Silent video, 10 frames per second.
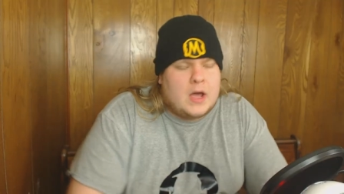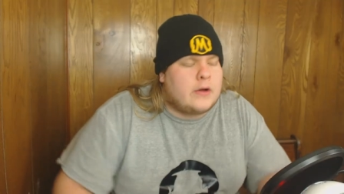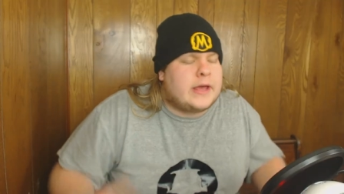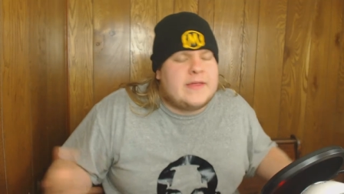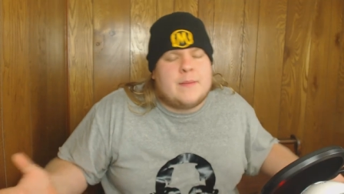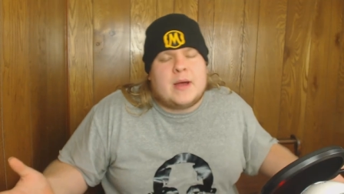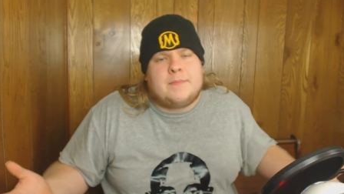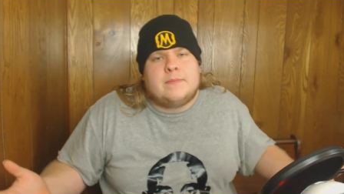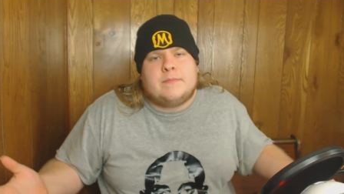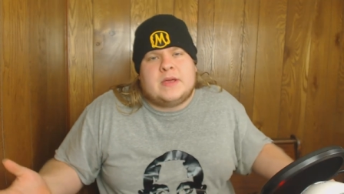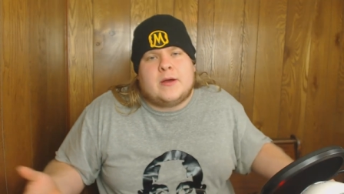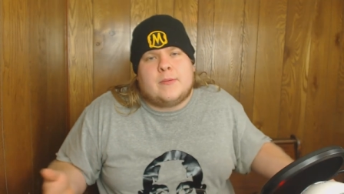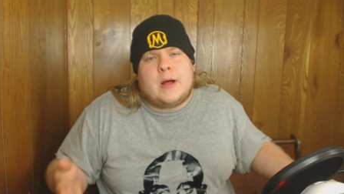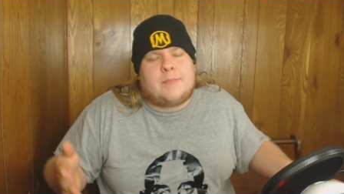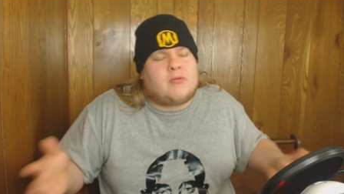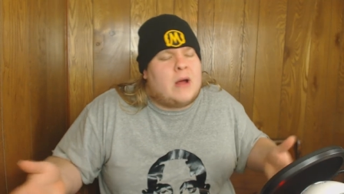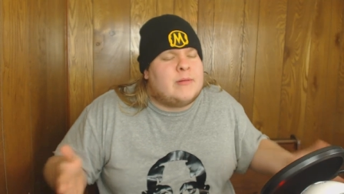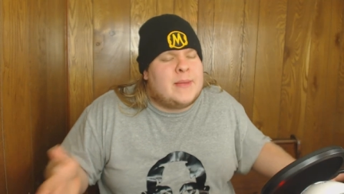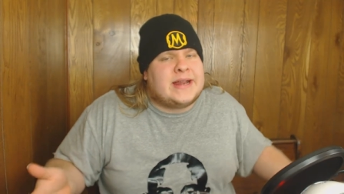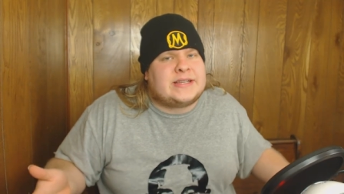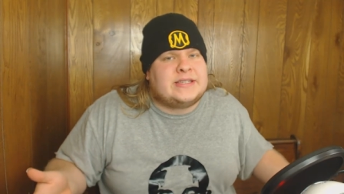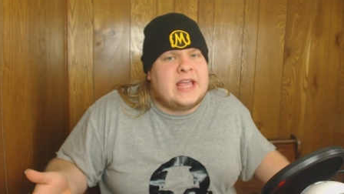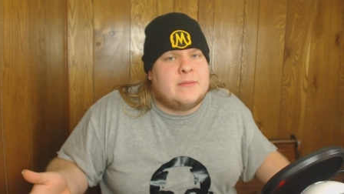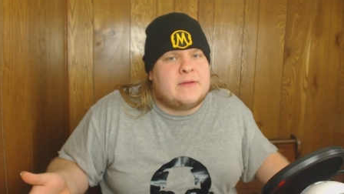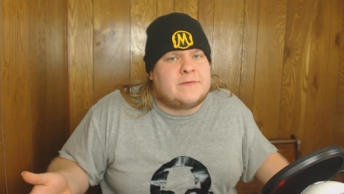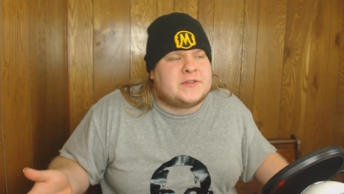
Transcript: Okay, that might be a problematic statement